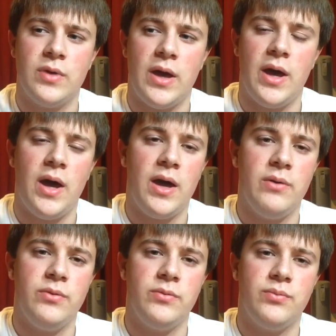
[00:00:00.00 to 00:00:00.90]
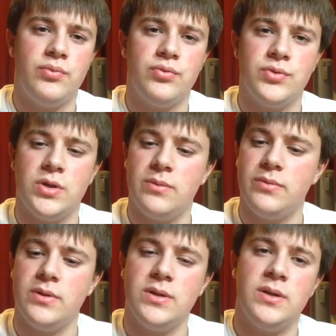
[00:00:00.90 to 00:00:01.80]
I would
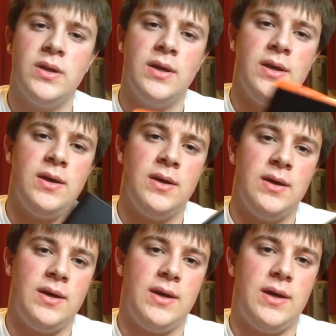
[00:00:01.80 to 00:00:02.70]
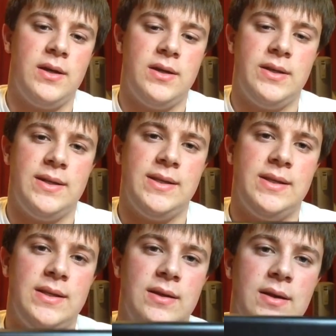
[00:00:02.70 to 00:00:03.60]
probably, out of,
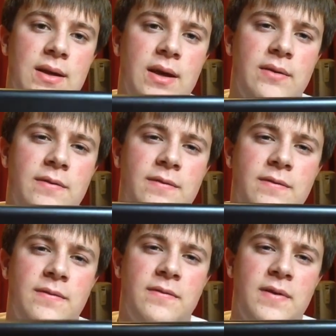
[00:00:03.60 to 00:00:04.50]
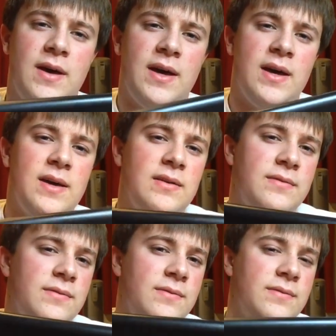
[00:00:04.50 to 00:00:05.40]
out of
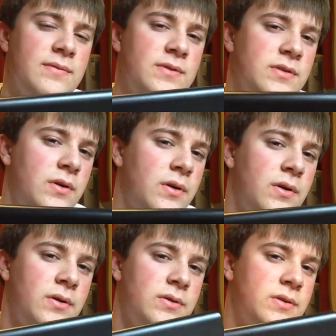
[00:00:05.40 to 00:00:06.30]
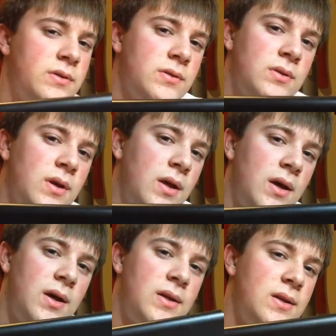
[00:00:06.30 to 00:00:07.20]
five stars,
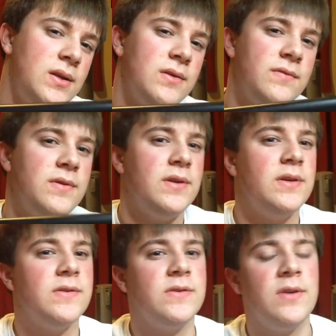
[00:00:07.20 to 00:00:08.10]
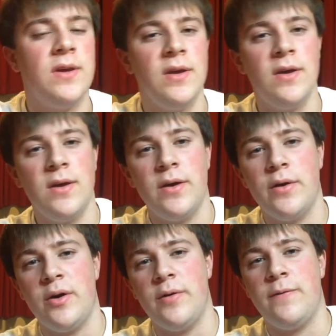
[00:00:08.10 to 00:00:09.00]
I'd give this
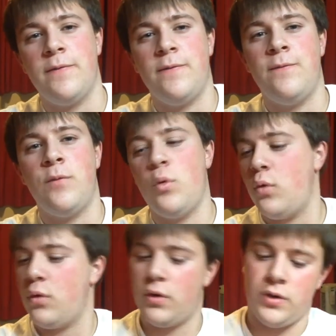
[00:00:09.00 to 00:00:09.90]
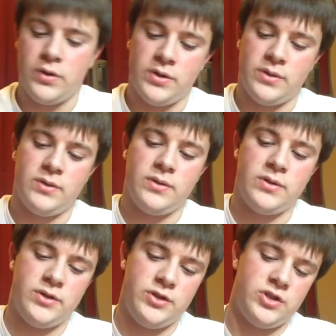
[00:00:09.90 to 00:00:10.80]
a four
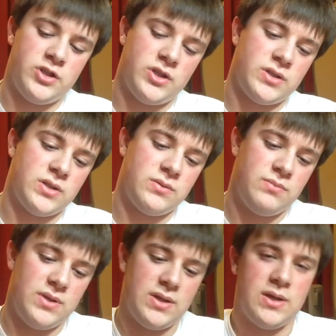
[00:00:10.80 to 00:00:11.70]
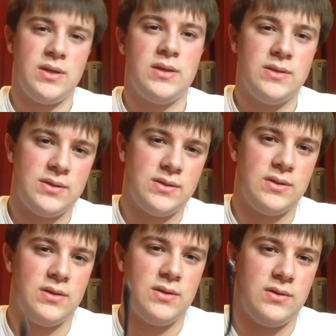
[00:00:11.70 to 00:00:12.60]
just because
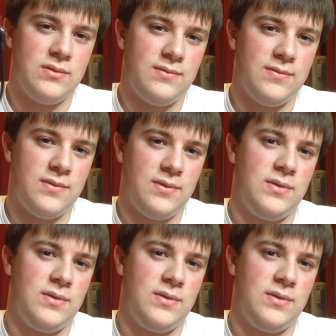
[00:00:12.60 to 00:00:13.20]
of